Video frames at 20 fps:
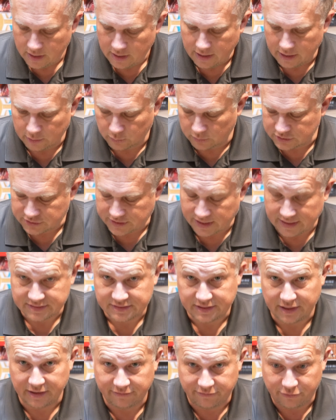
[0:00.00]
in which
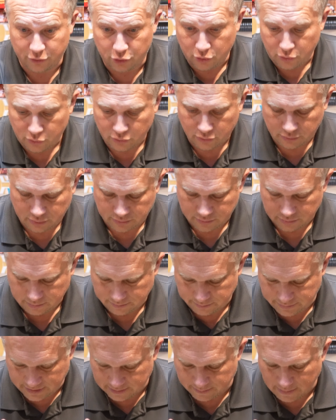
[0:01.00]
case if you,
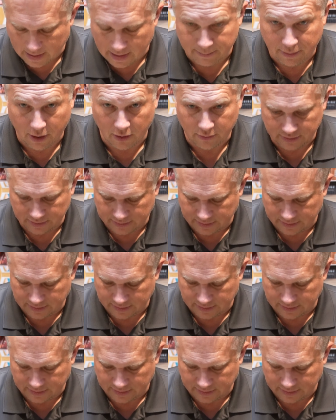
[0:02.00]
being my opponent,